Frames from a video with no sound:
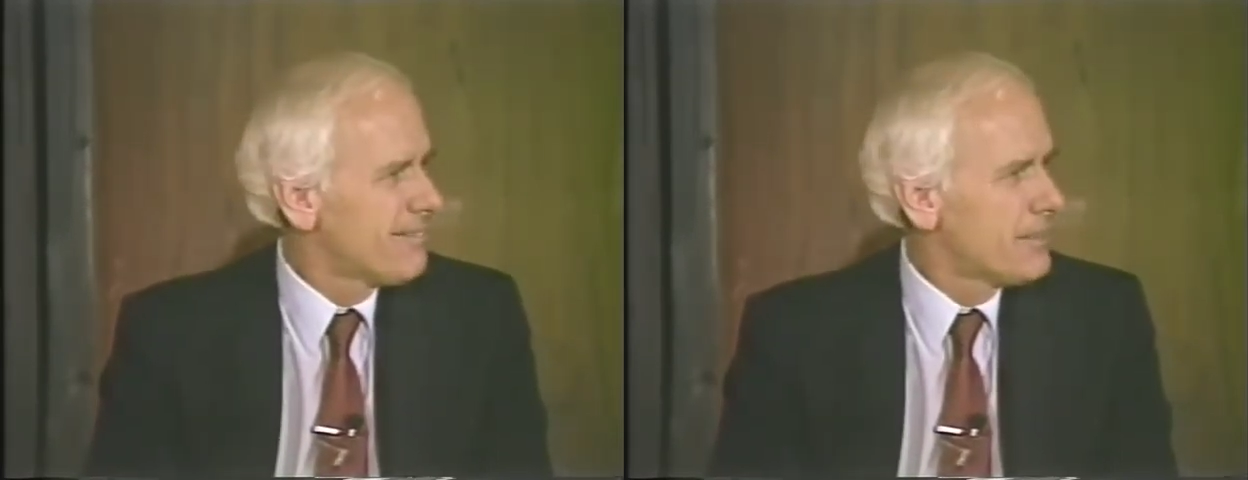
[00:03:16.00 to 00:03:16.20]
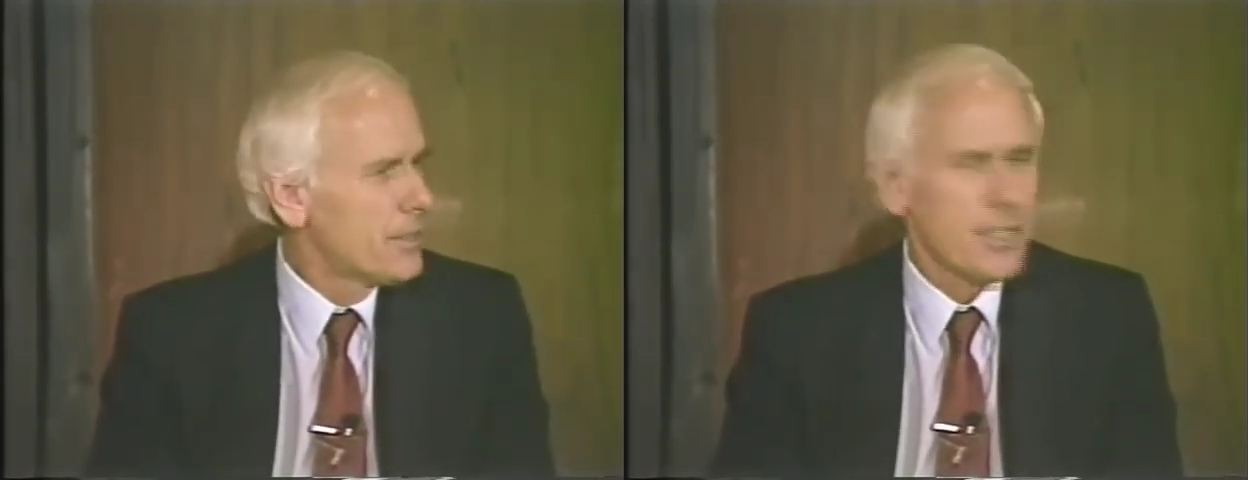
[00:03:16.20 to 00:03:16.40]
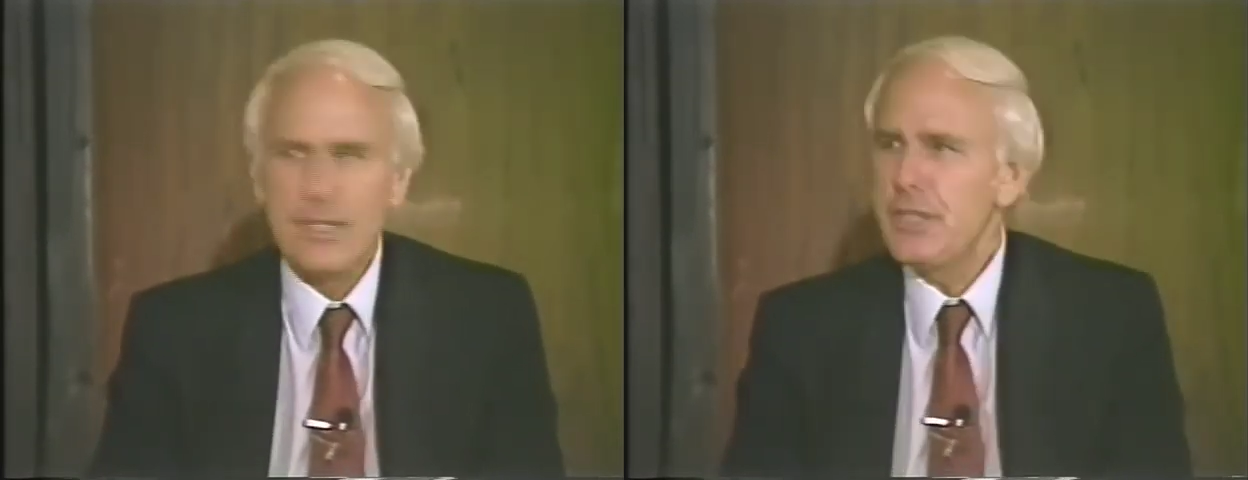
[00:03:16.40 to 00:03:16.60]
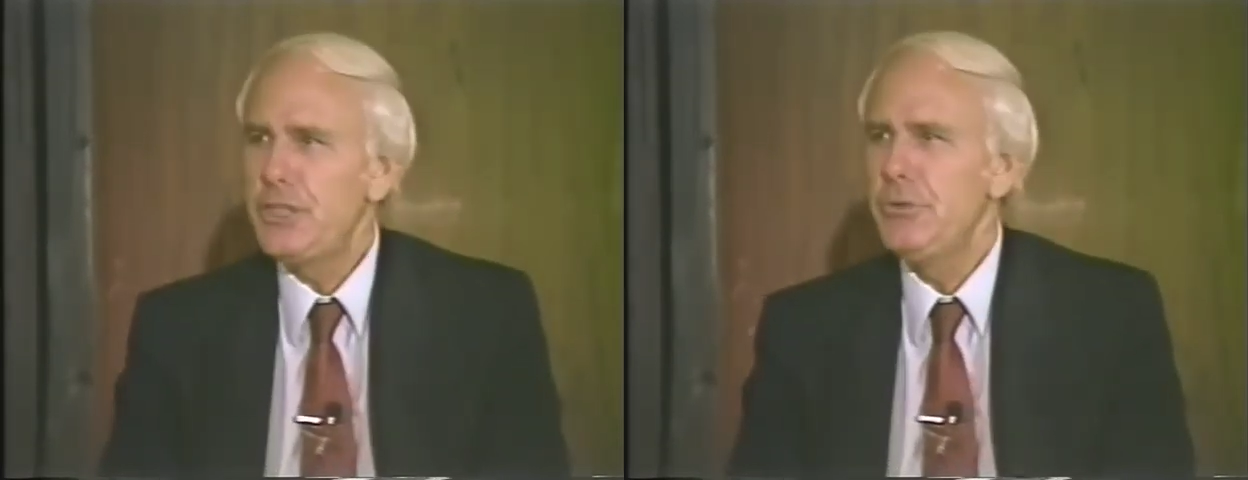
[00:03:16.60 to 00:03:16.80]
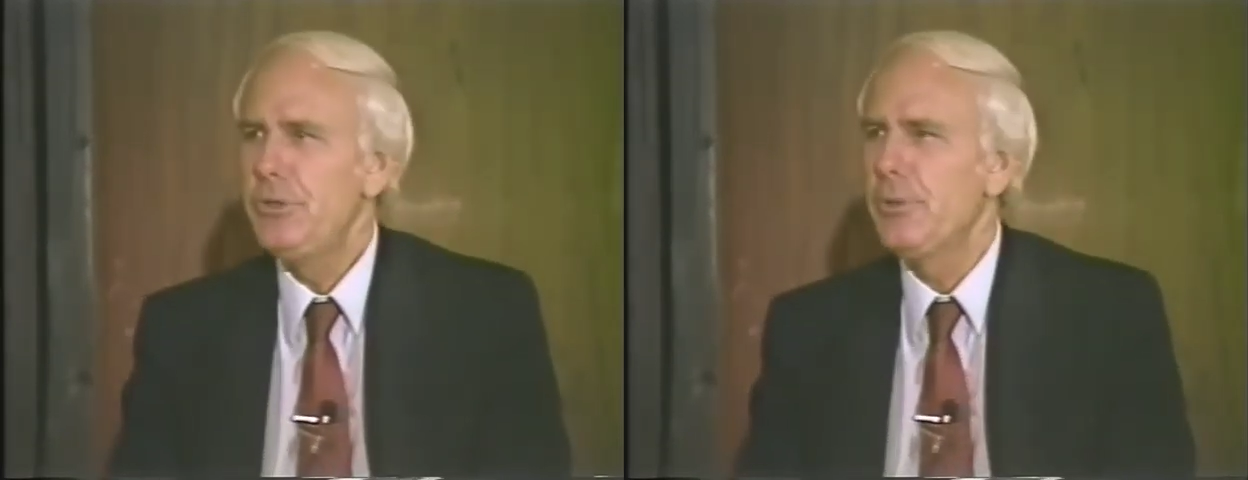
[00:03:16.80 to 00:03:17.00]
that unless
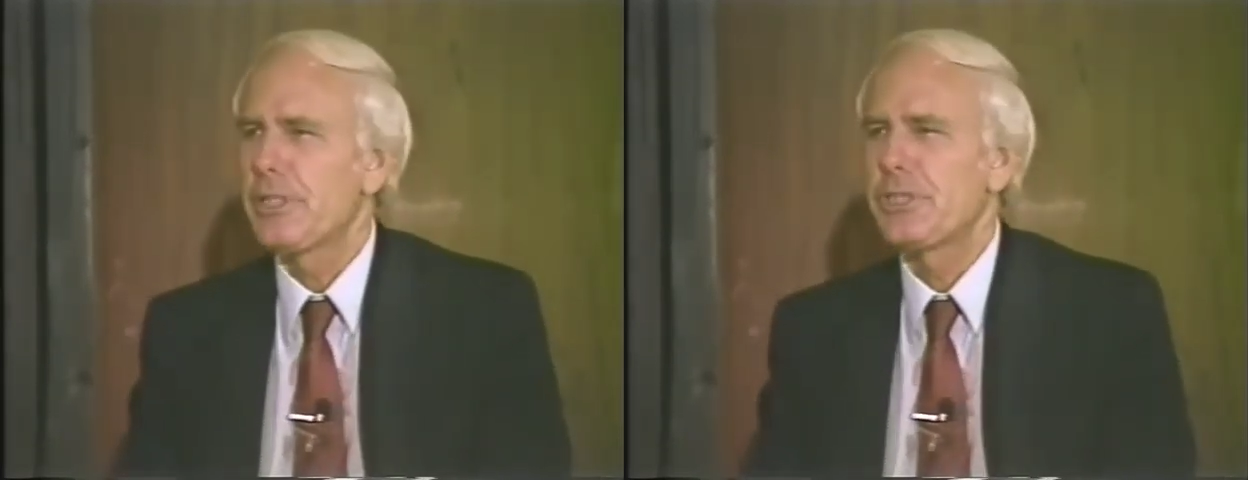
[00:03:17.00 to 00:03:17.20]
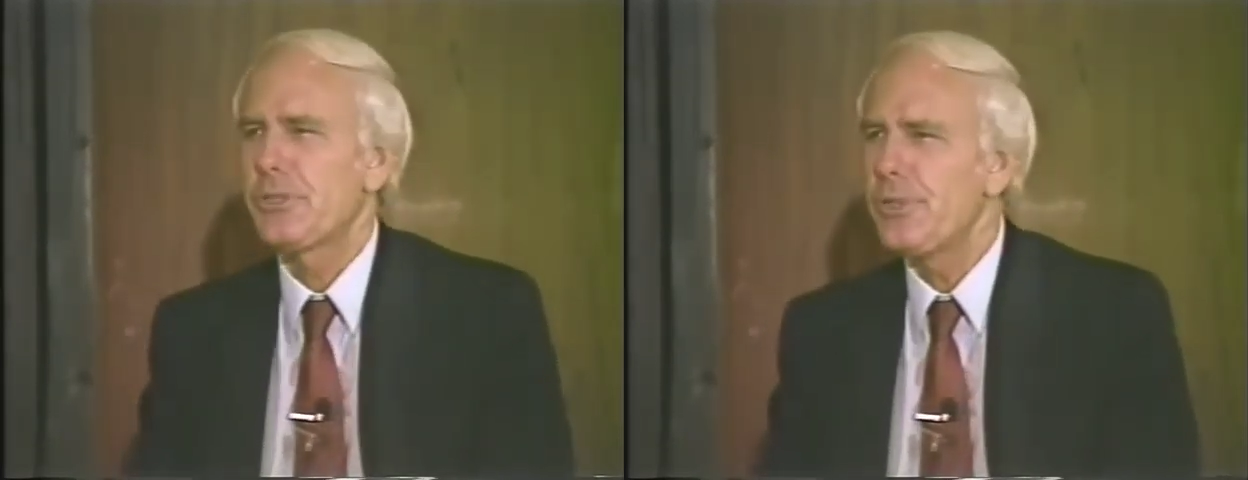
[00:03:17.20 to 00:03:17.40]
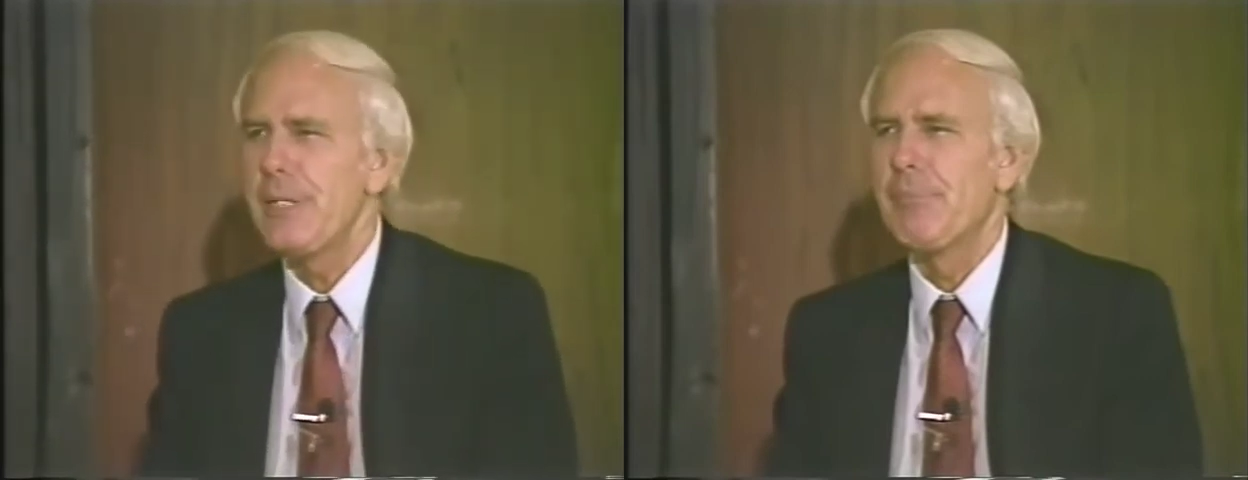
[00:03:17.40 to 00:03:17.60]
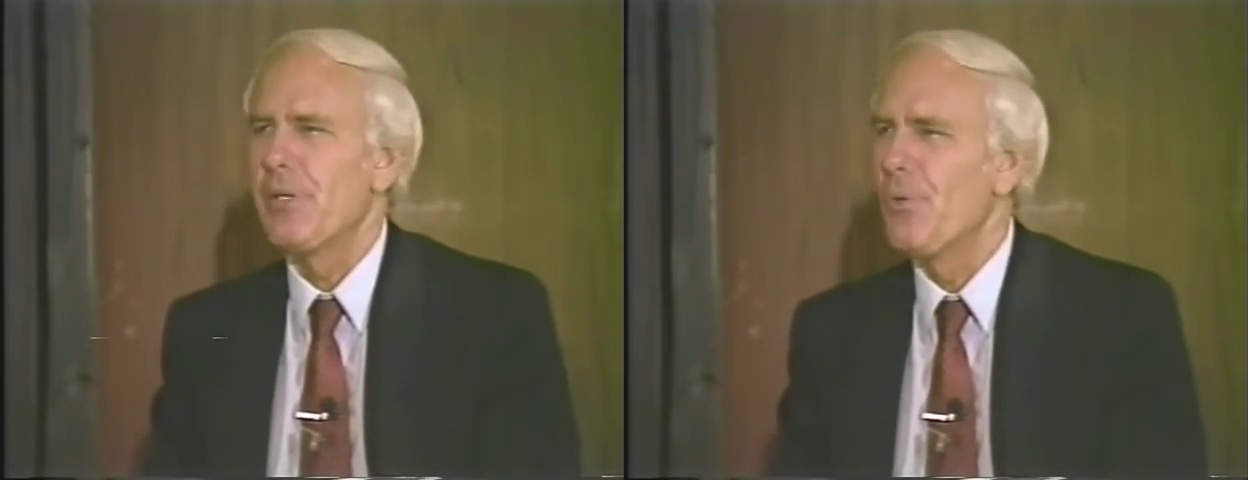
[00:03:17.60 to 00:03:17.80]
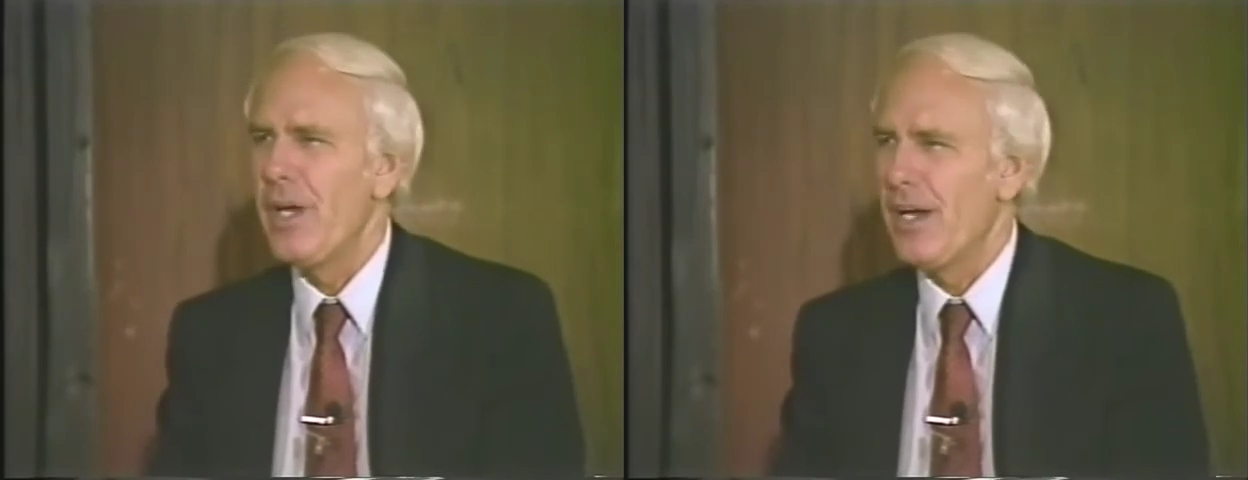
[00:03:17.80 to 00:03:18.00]
you do extremely
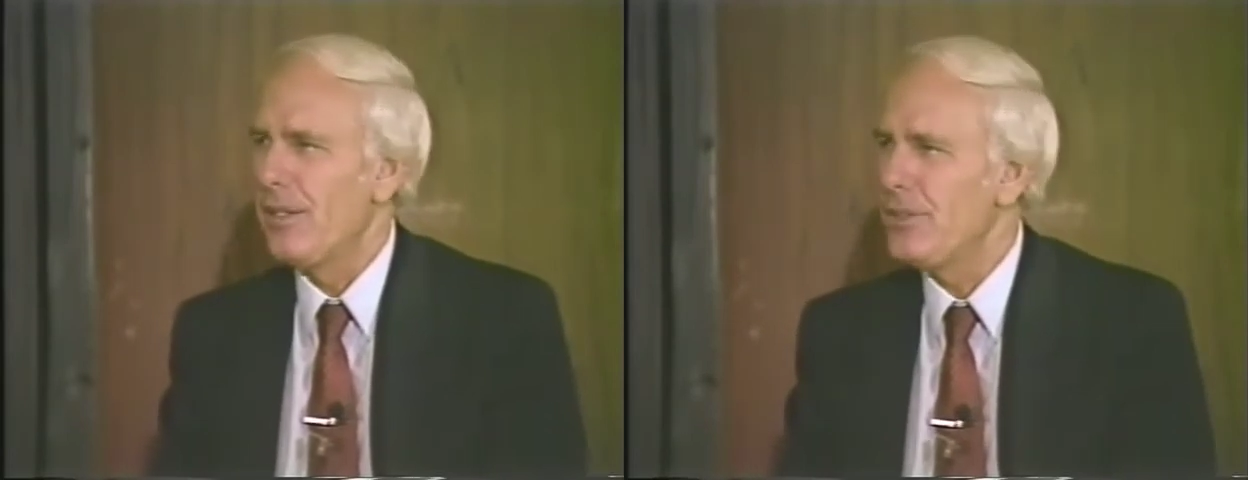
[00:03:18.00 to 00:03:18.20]
well,